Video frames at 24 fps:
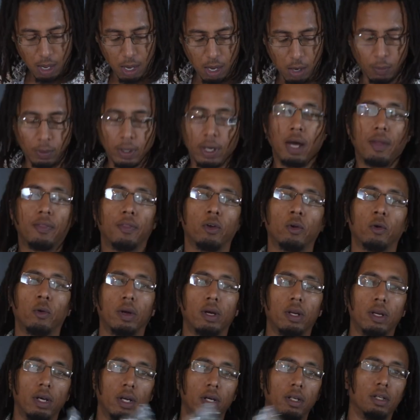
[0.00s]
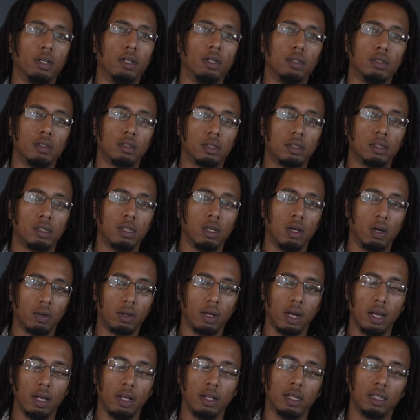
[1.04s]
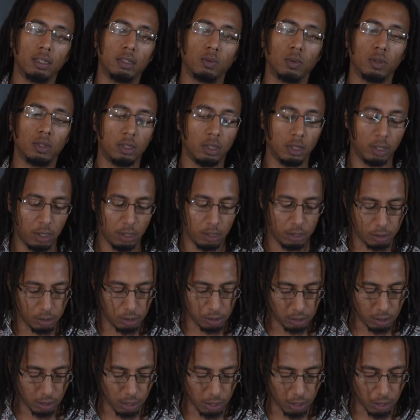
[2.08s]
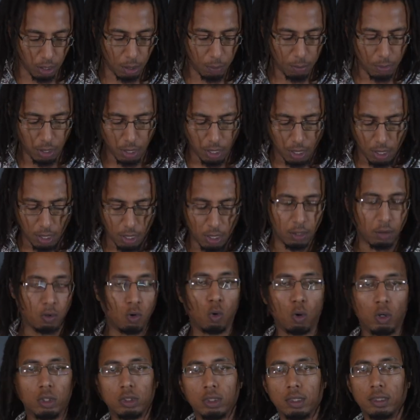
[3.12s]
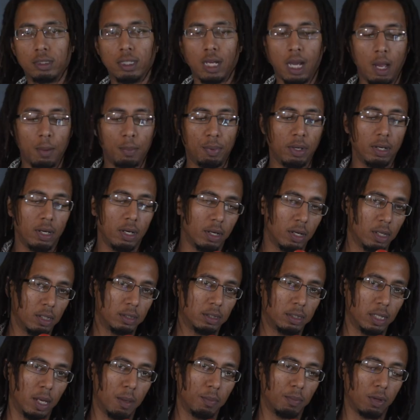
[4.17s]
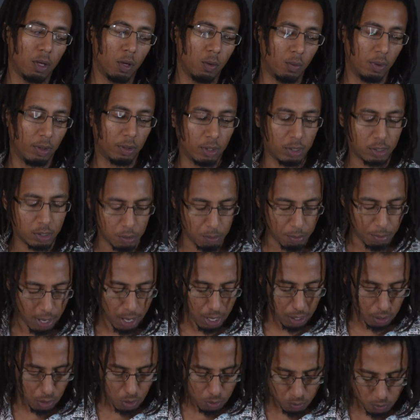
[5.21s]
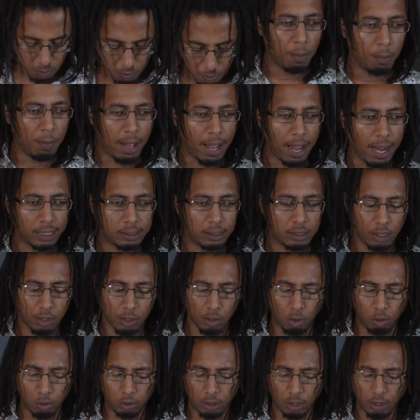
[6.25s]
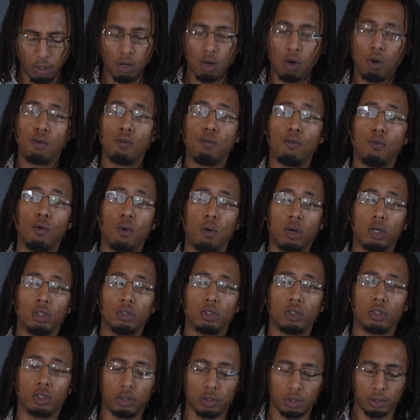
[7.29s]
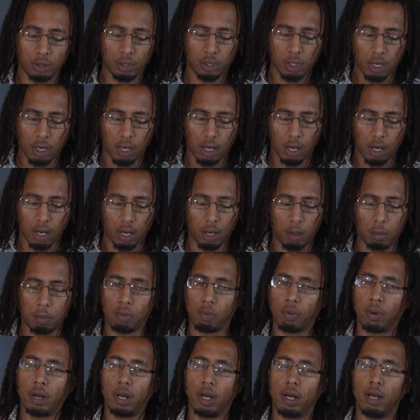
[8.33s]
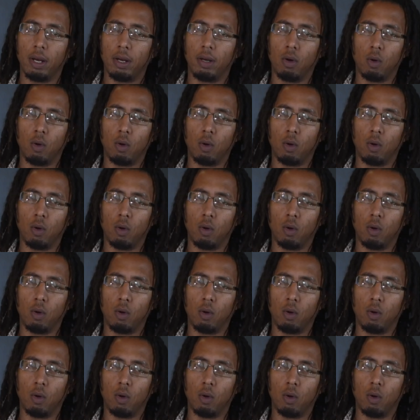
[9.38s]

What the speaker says: we got the green onions. Okay, that's what you need to just cut up. Of course, to top it, same thing with the tomato. Actually using Forager's brand